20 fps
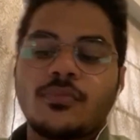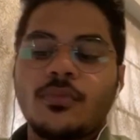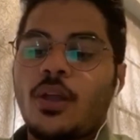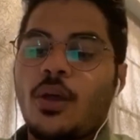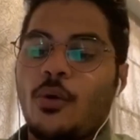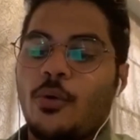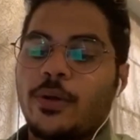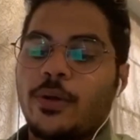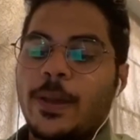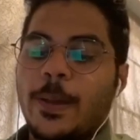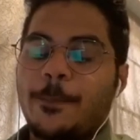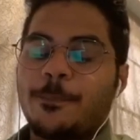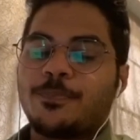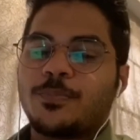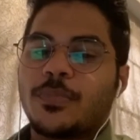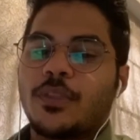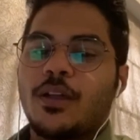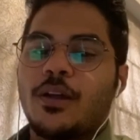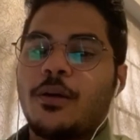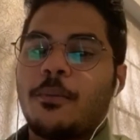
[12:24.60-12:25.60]
Okay,
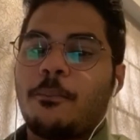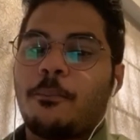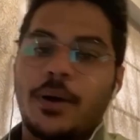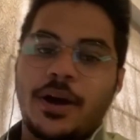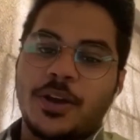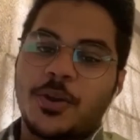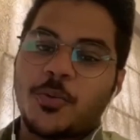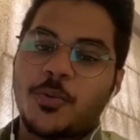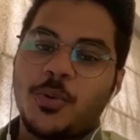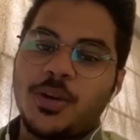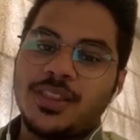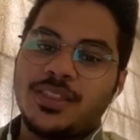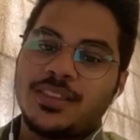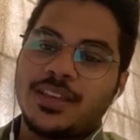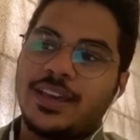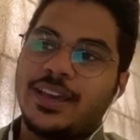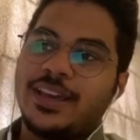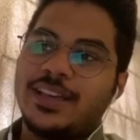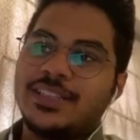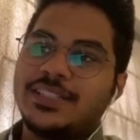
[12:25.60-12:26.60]
Parvat
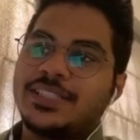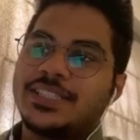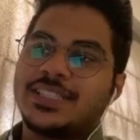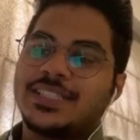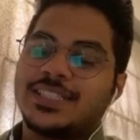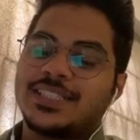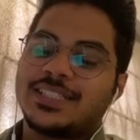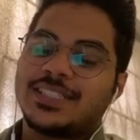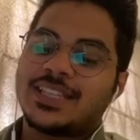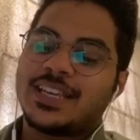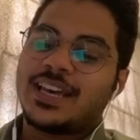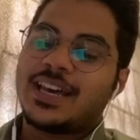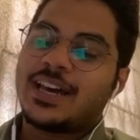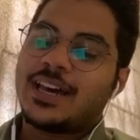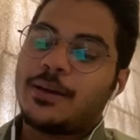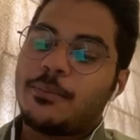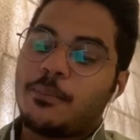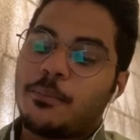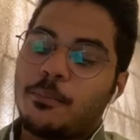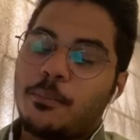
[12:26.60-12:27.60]
is
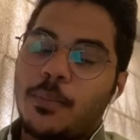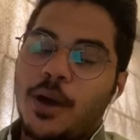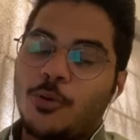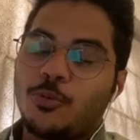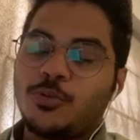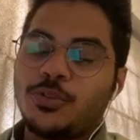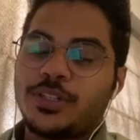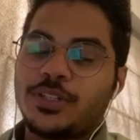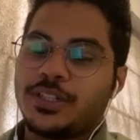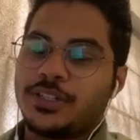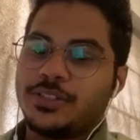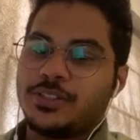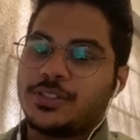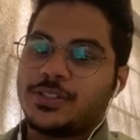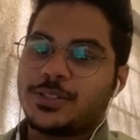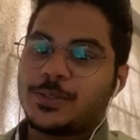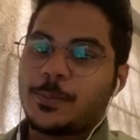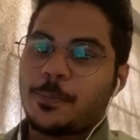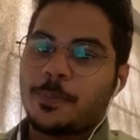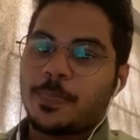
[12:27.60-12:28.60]

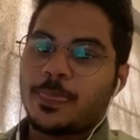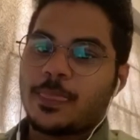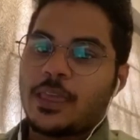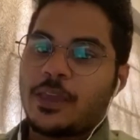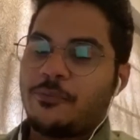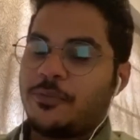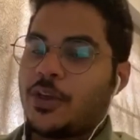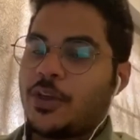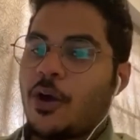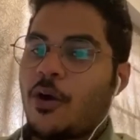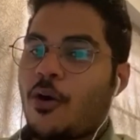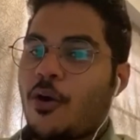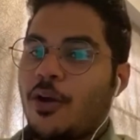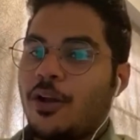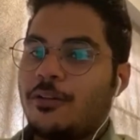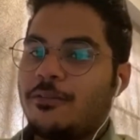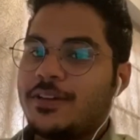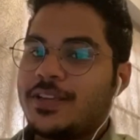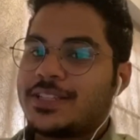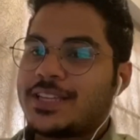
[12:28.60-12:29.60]
mountains. We
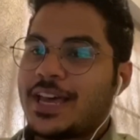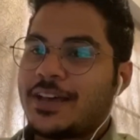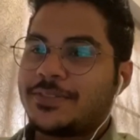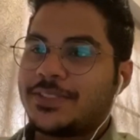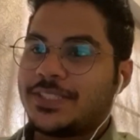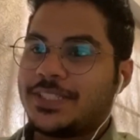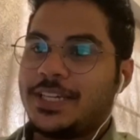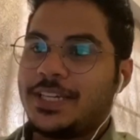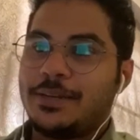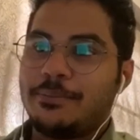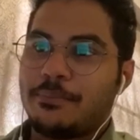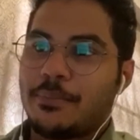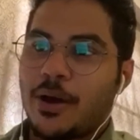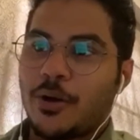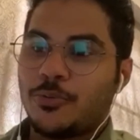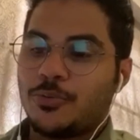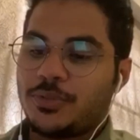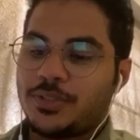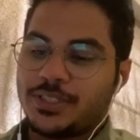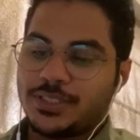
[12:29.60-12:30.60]
always have seen
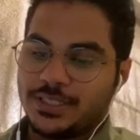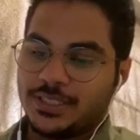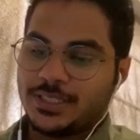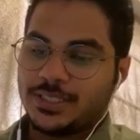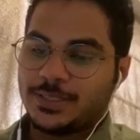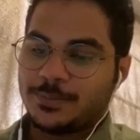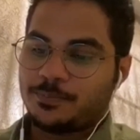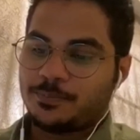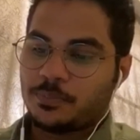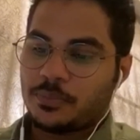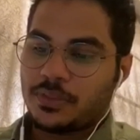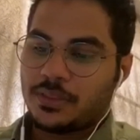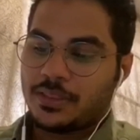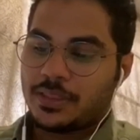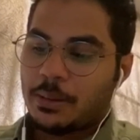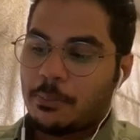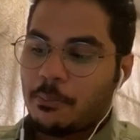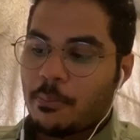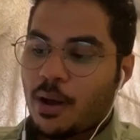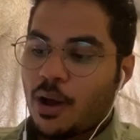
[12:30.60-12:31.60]
mountains.
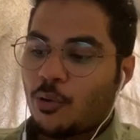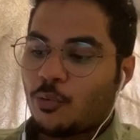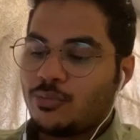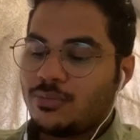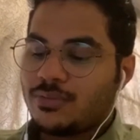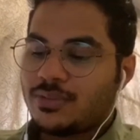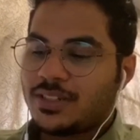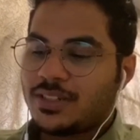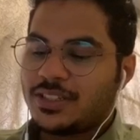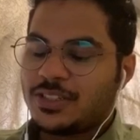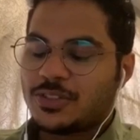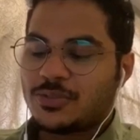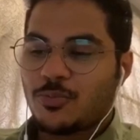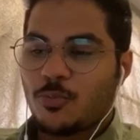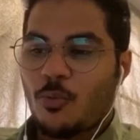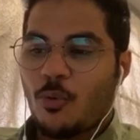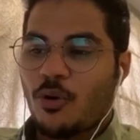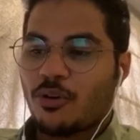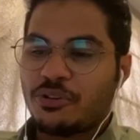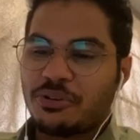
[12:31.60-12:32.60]
The mountains,
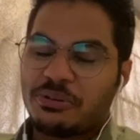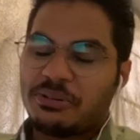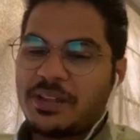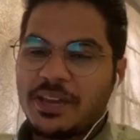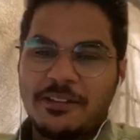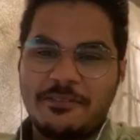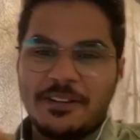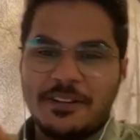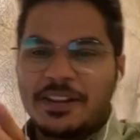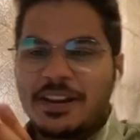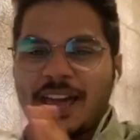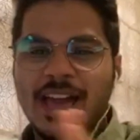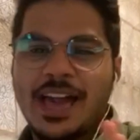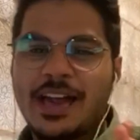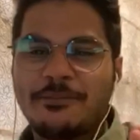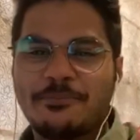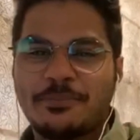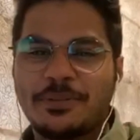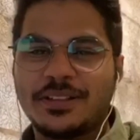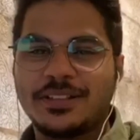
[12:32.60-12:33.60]
whatever
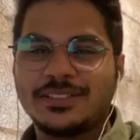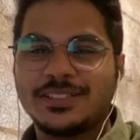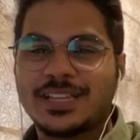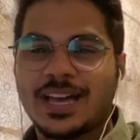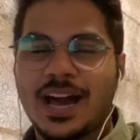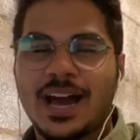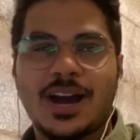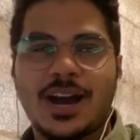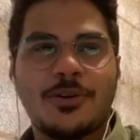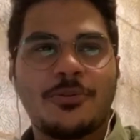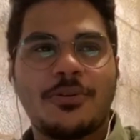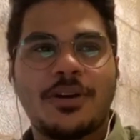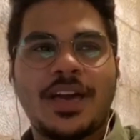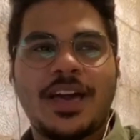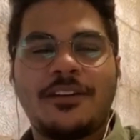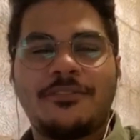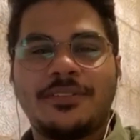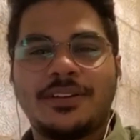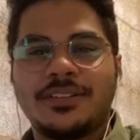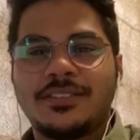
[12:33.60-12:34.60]
happens,
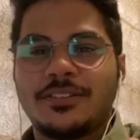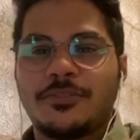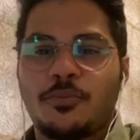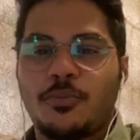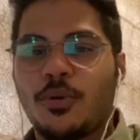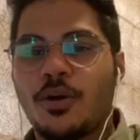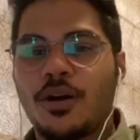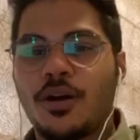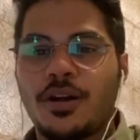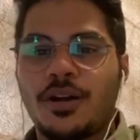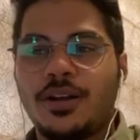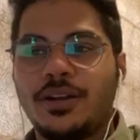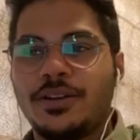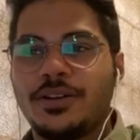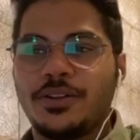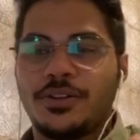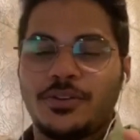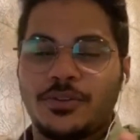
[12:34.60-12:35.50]
however the world